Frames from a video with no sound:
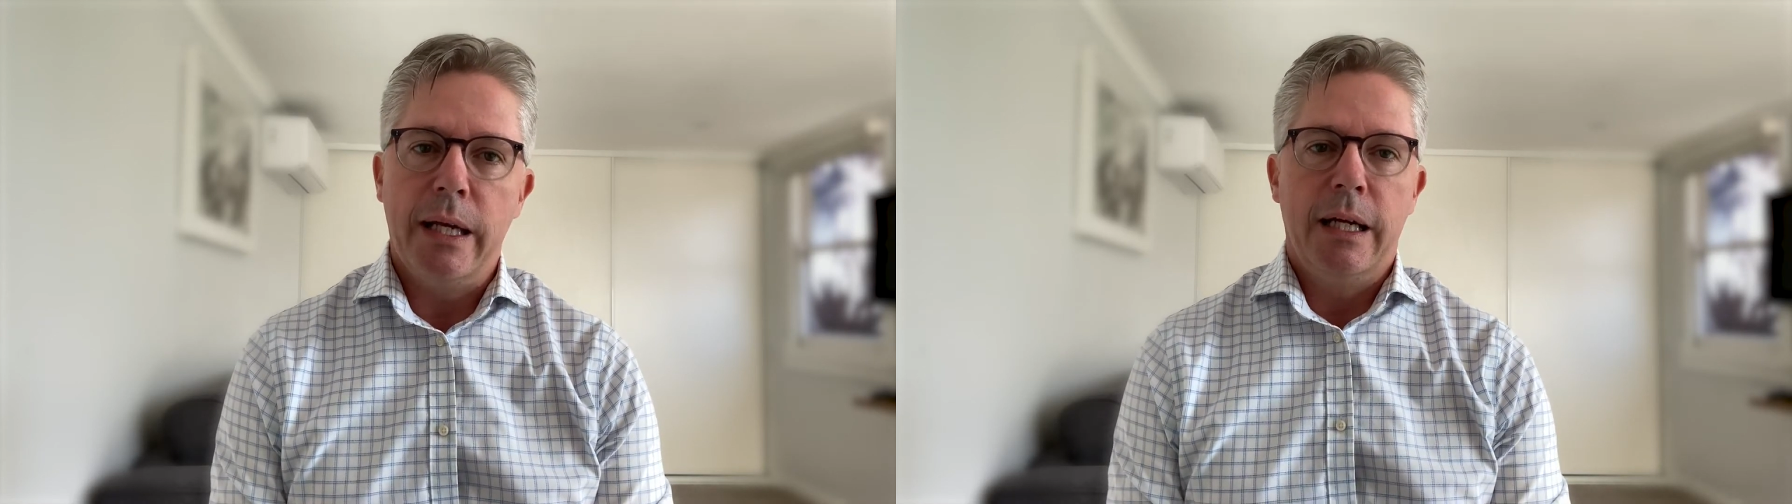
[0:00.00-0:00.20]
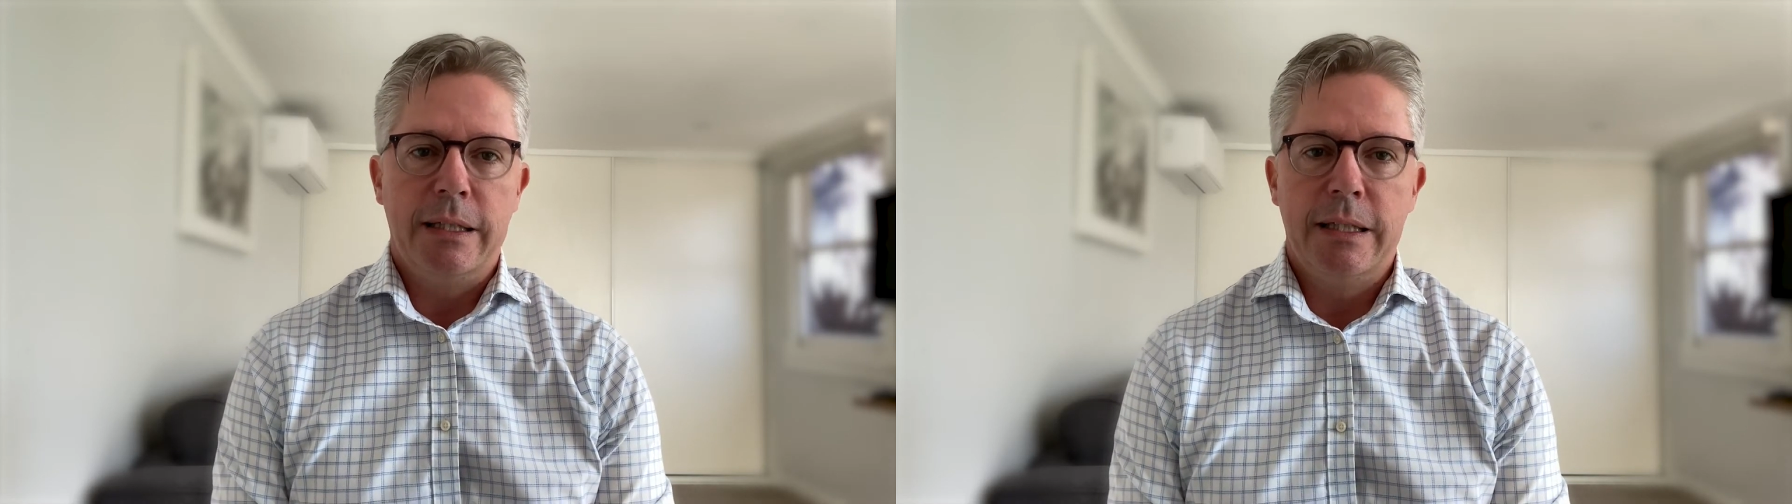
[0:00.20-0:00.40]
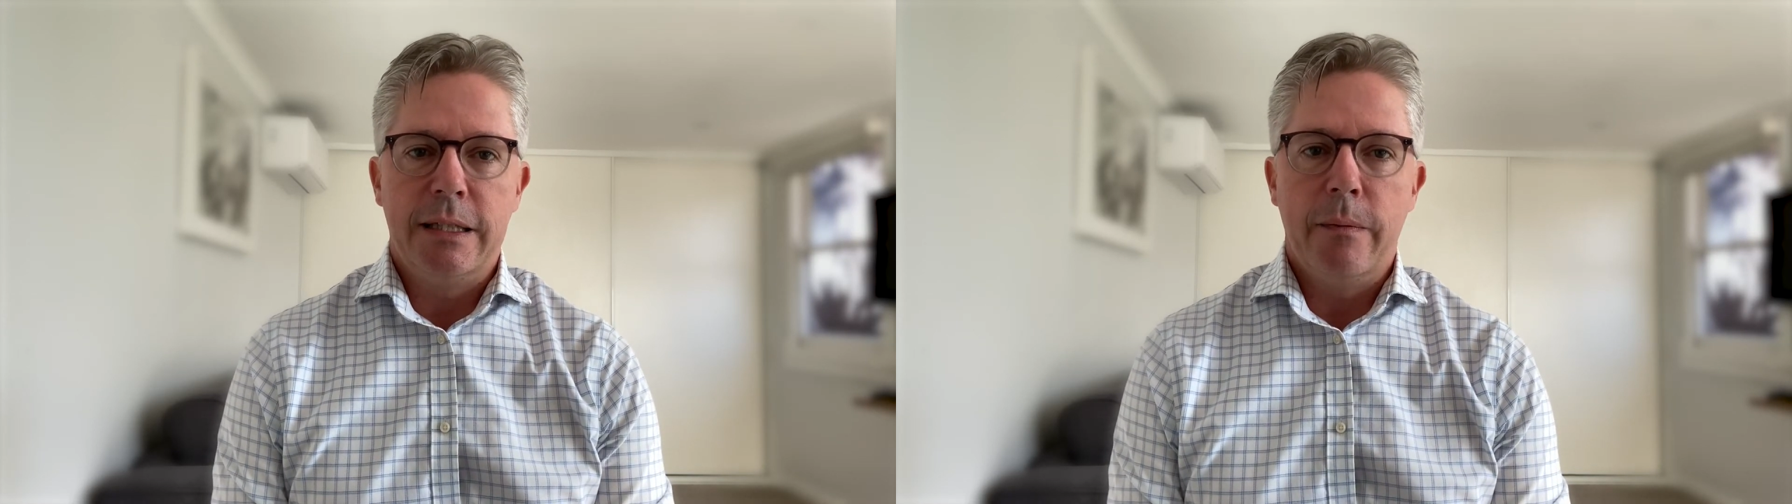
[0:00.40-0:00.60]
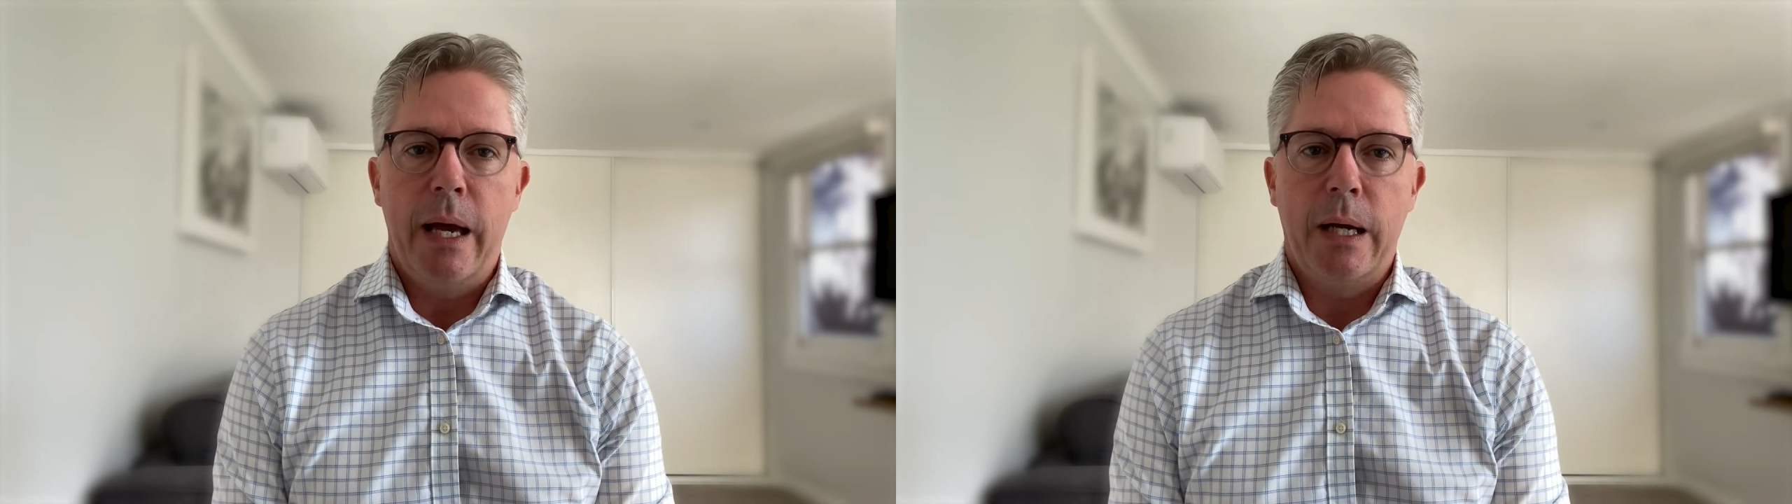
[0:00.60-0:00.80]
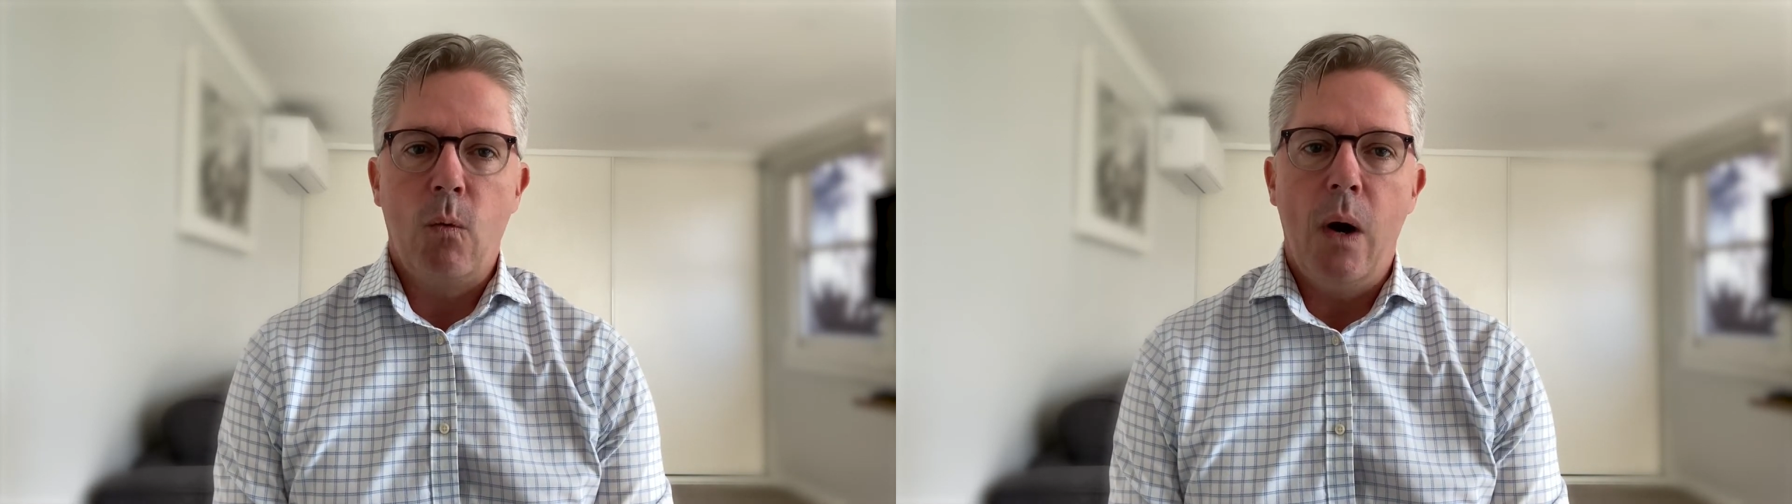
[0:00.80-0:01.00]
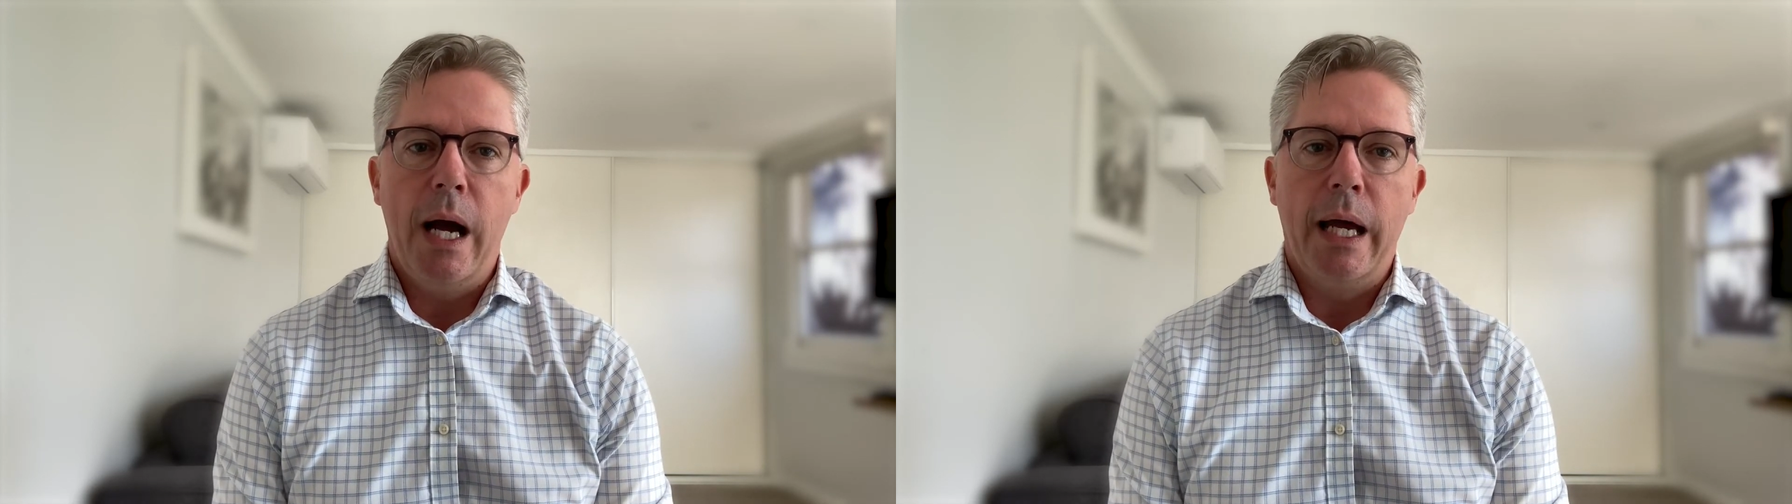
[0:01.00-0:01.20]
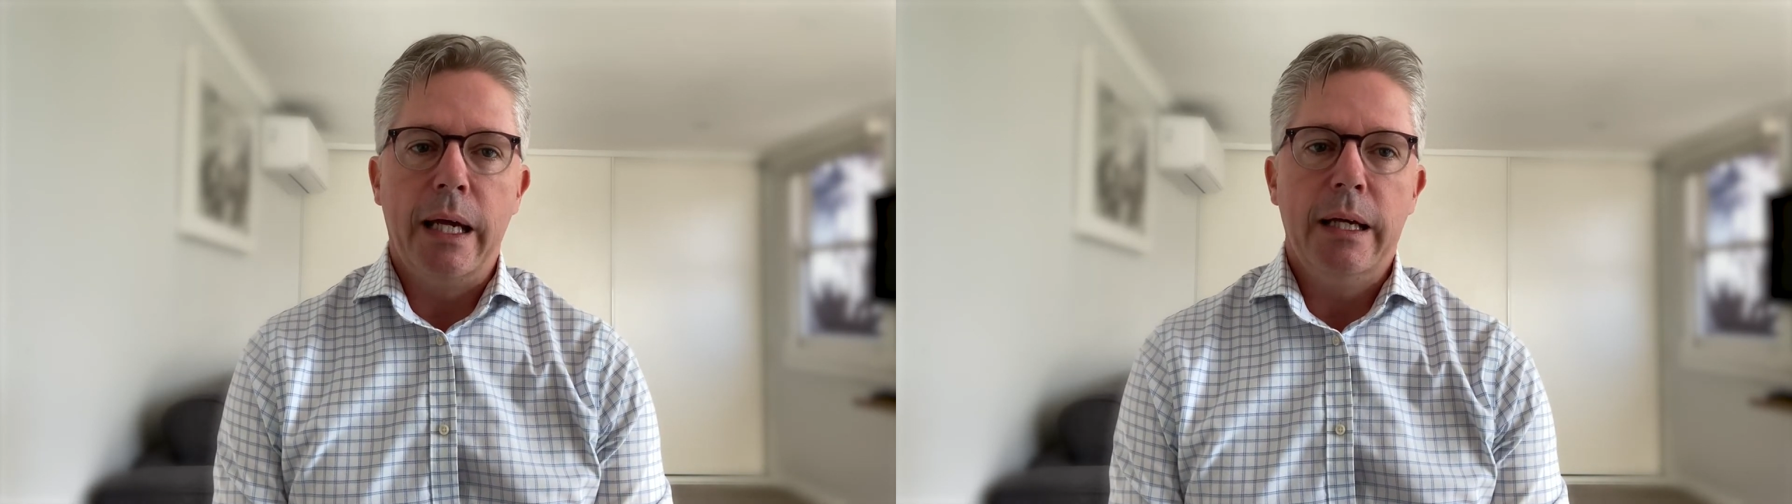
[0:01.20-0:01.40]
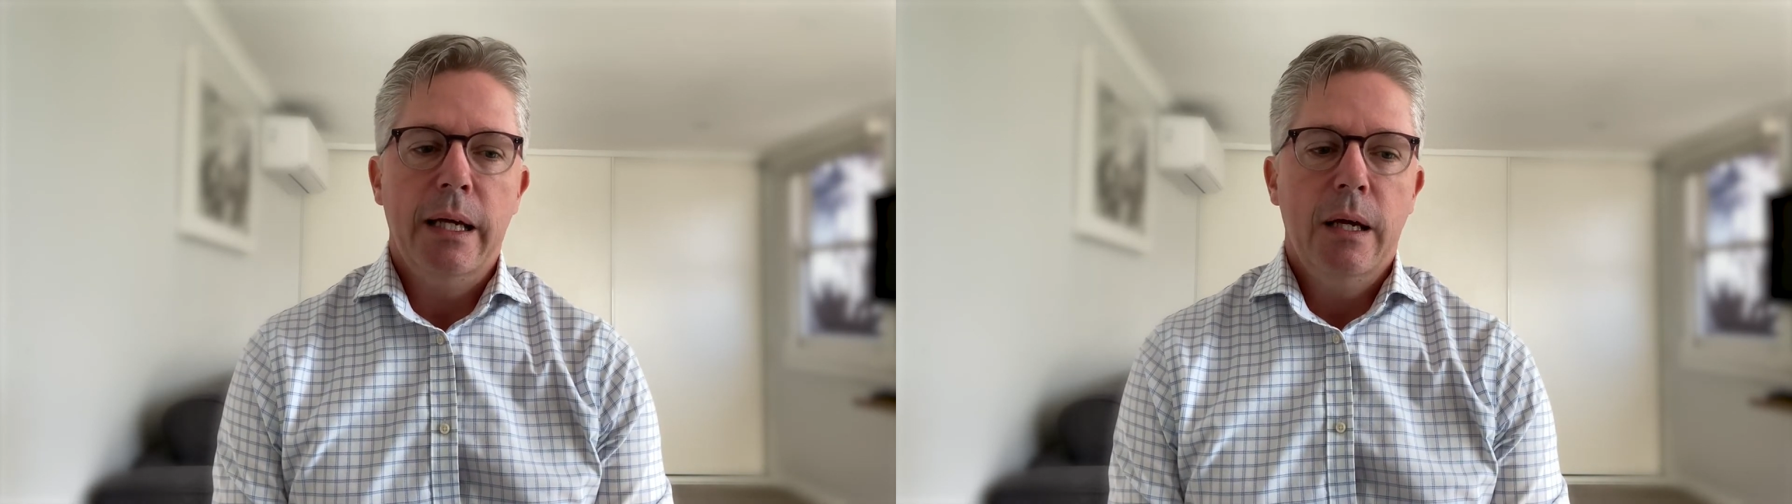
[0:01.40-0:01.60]
in a systematic
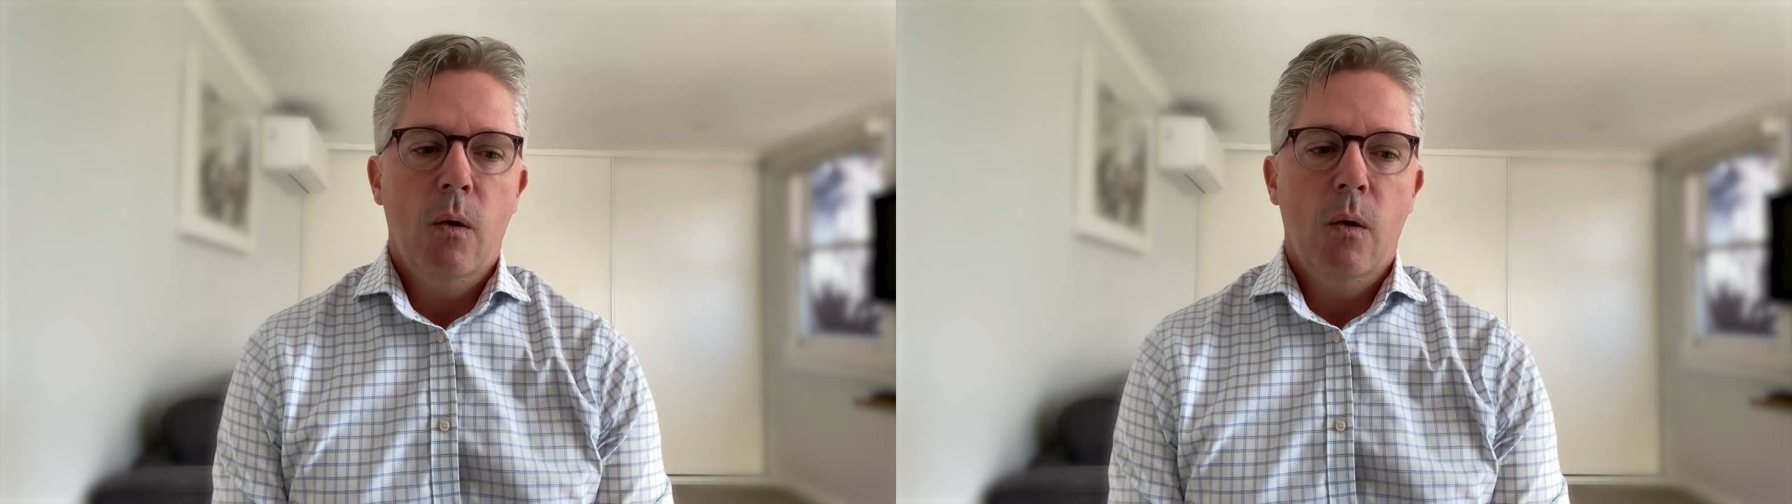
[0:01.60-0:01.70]
way